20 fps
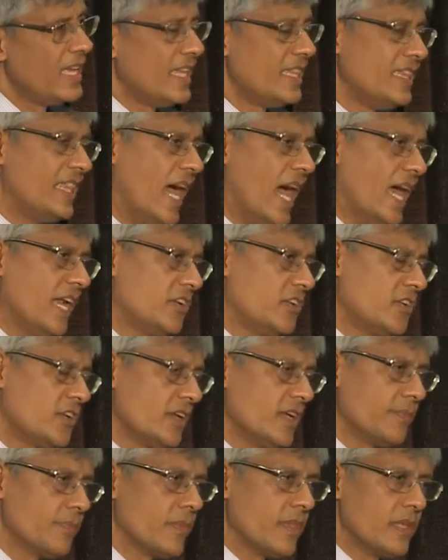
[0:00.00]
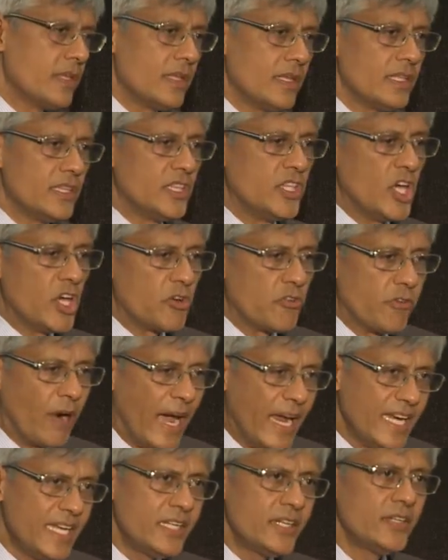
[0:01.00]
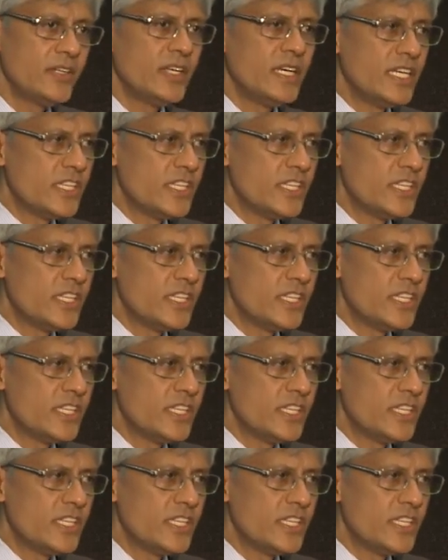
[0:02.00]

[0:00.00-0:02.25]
that the right